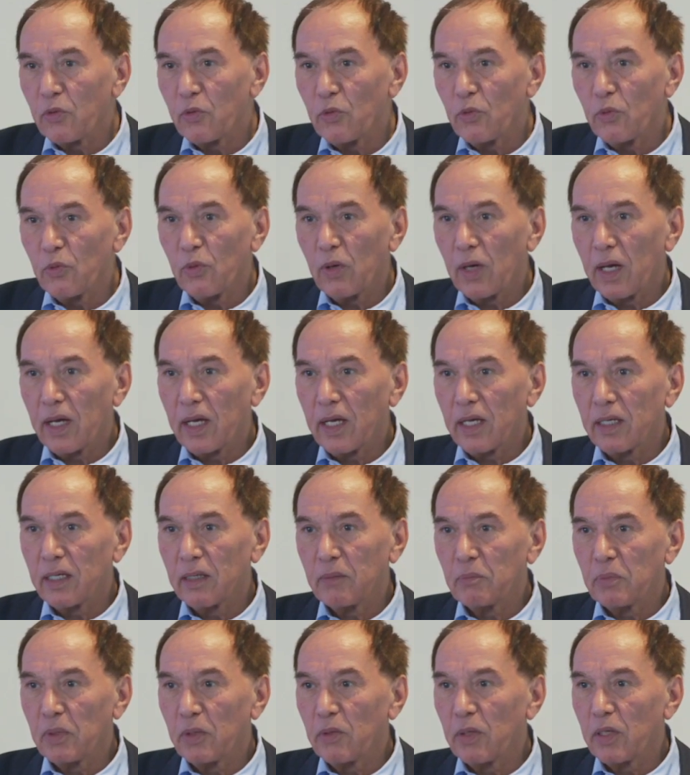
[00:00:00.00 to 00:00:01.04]
through
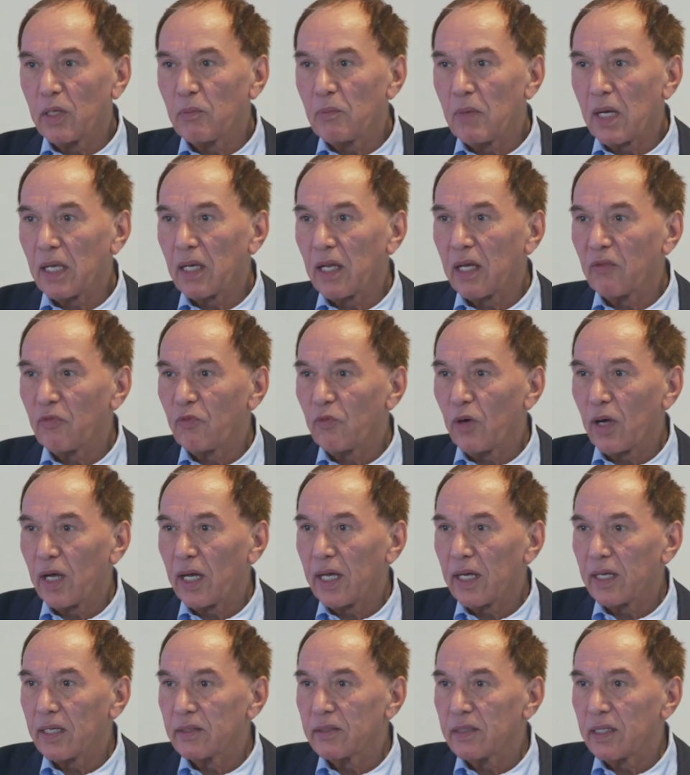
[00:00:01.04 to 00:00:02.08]
a period of my life where
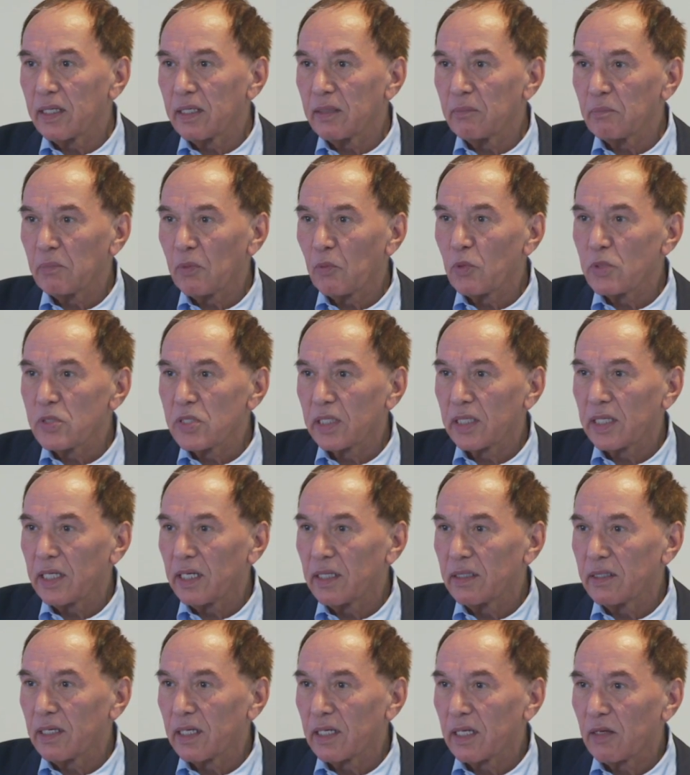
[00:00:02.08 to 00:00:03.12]
I had to take was a
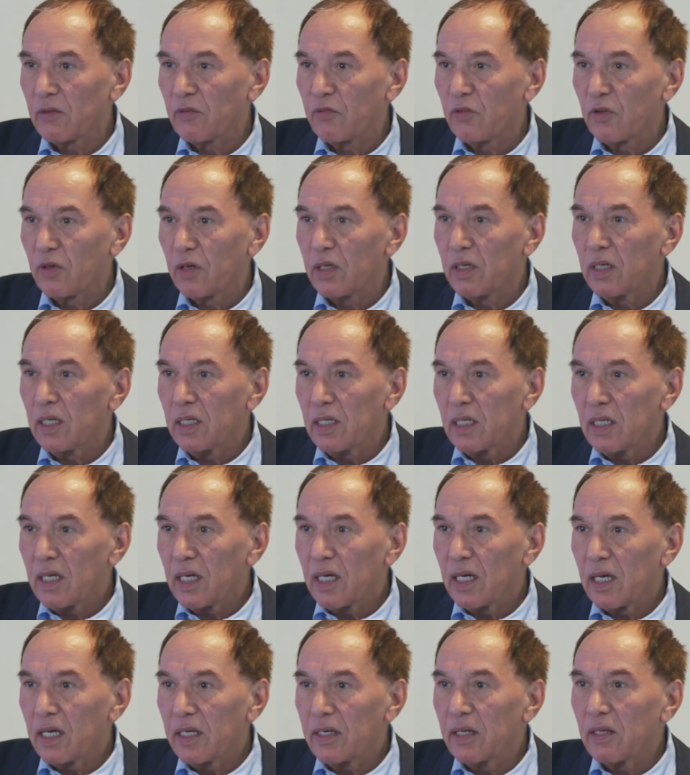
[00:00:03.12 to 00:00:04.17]
caretaker for
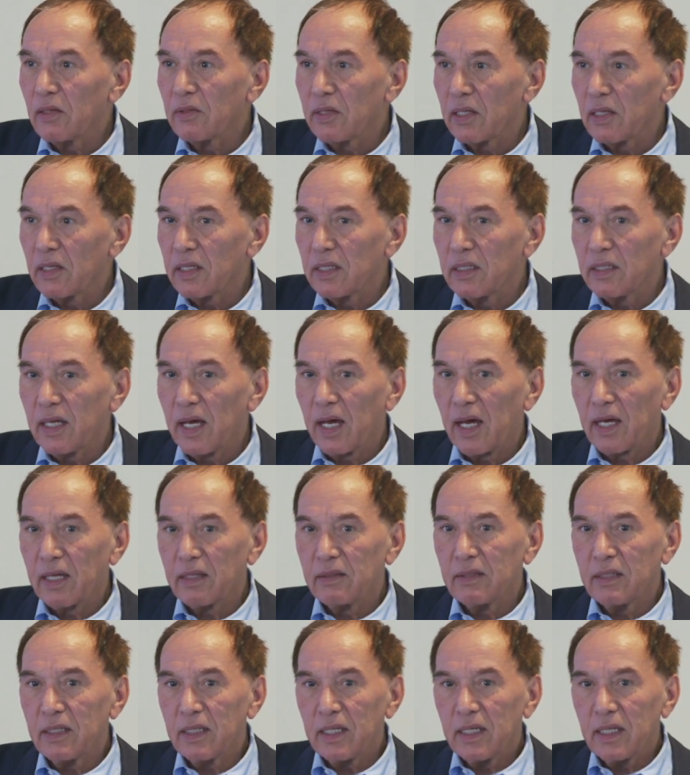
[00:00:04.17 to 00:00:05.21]
an elderly
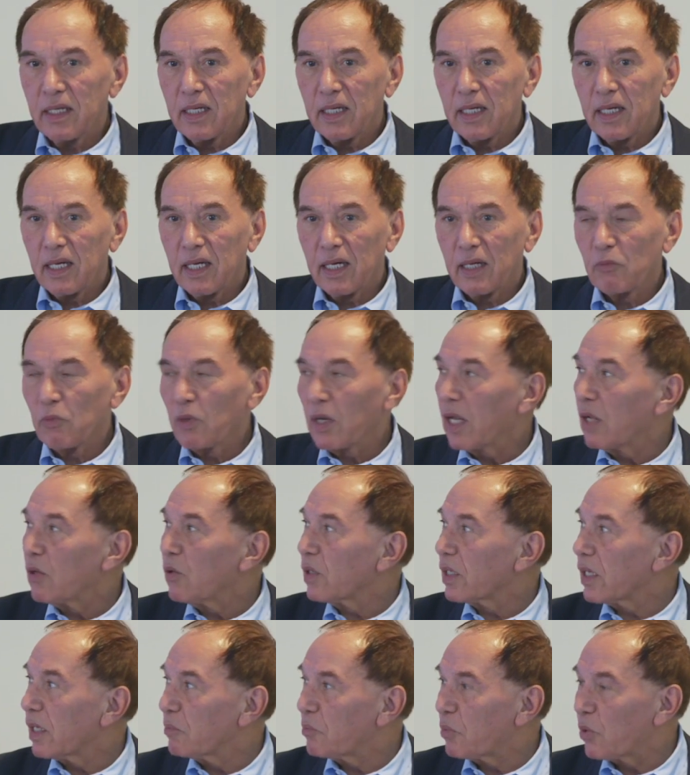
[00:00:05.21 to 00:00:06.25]
dad, and when I
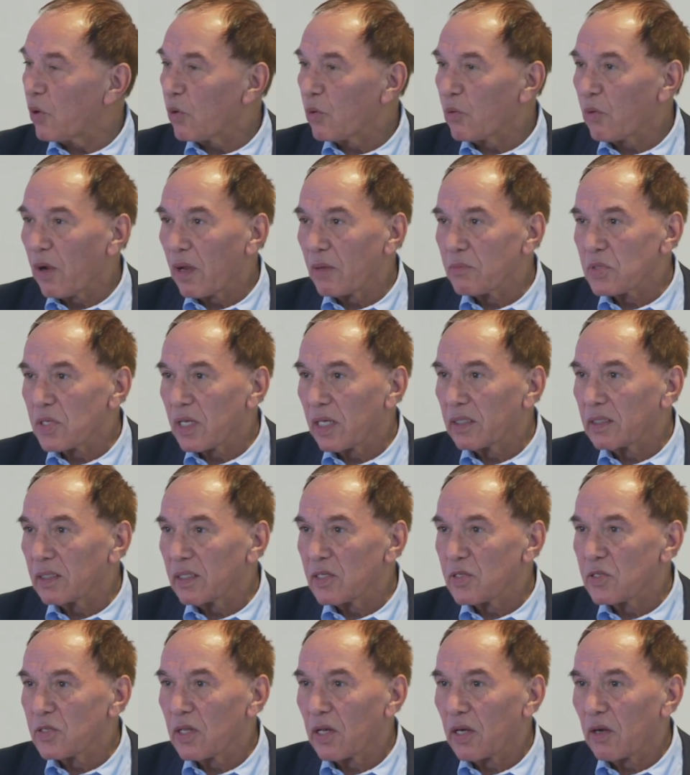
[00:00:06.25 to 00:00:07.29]
look at programs like
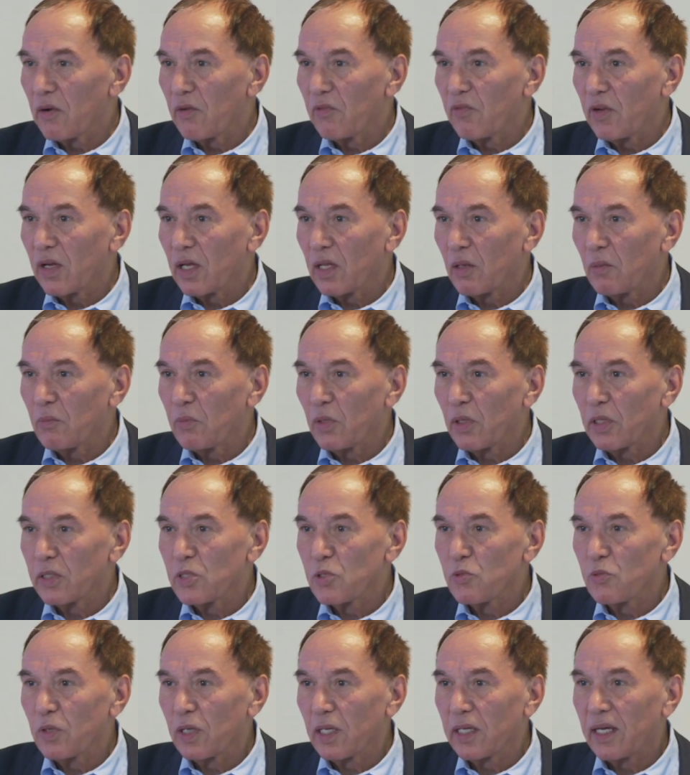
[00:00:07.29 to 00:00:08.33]
this that are available,
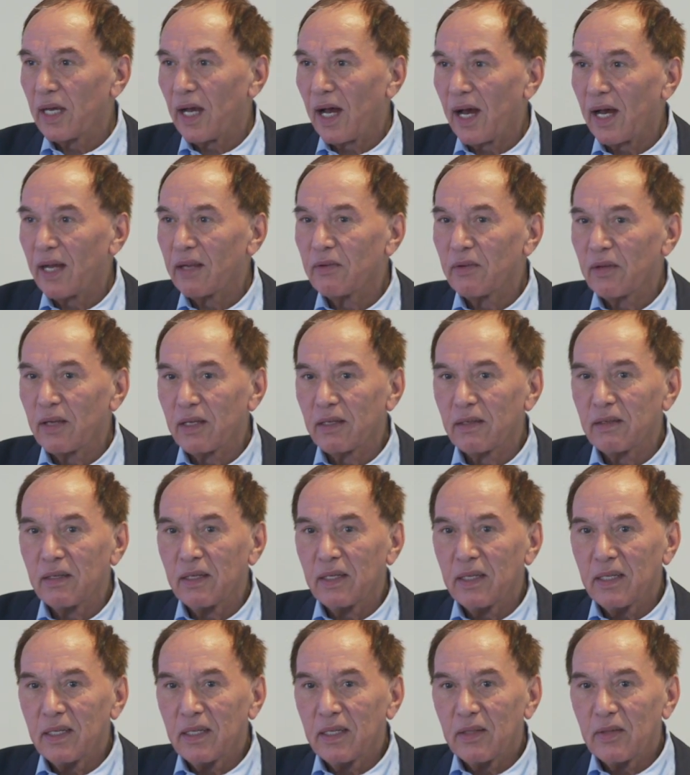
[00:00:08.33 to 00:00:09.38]
it's really heartening
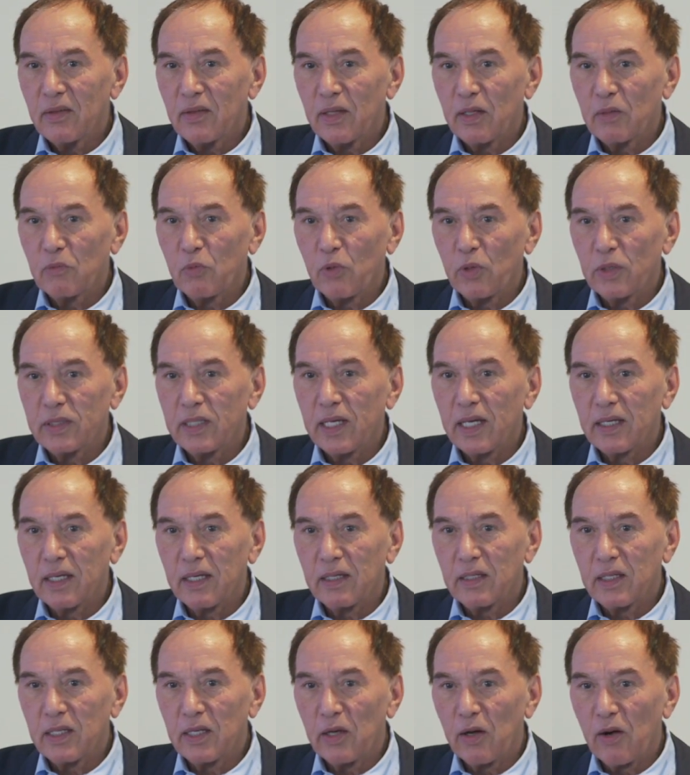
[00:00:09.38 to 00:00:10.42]
that we're
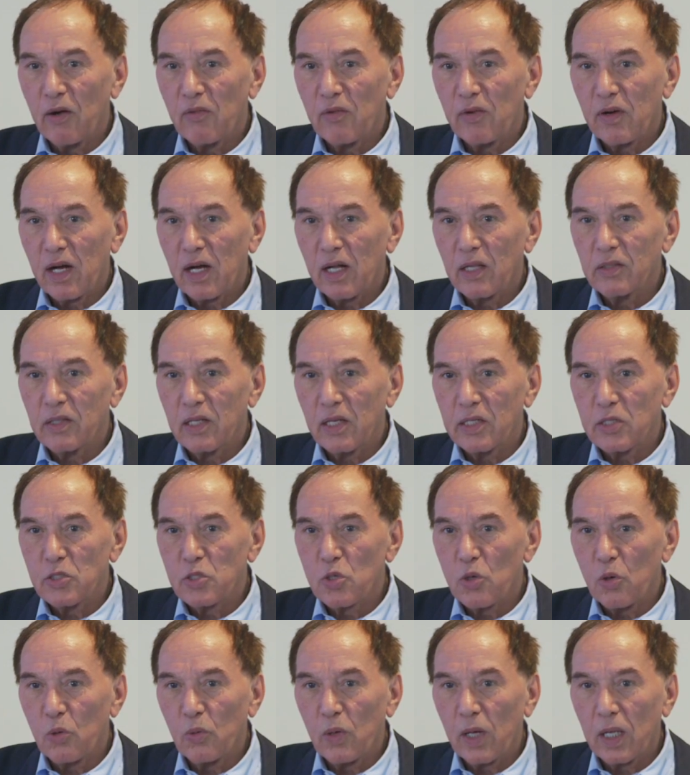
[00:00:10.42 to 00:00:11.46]
taking care of our elderly
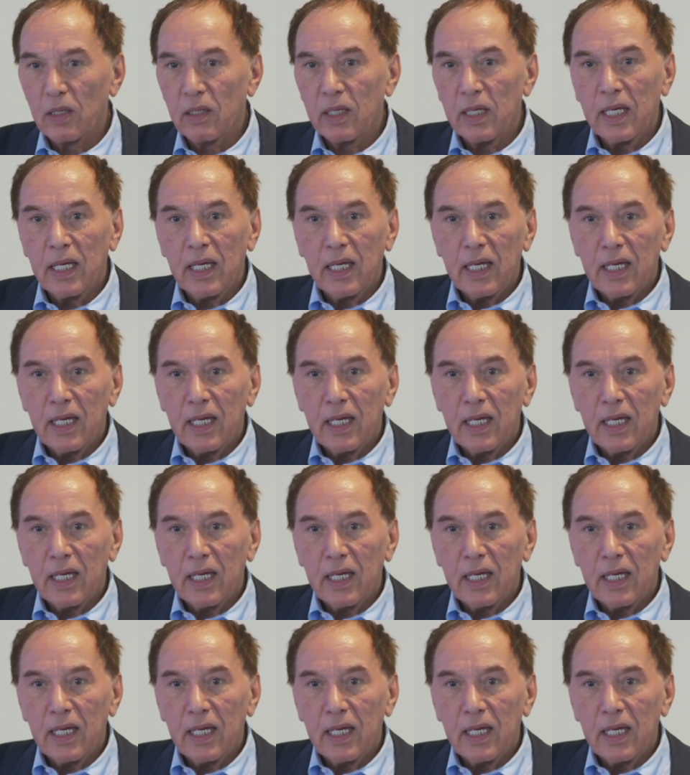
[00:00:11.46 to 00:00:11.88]
so well.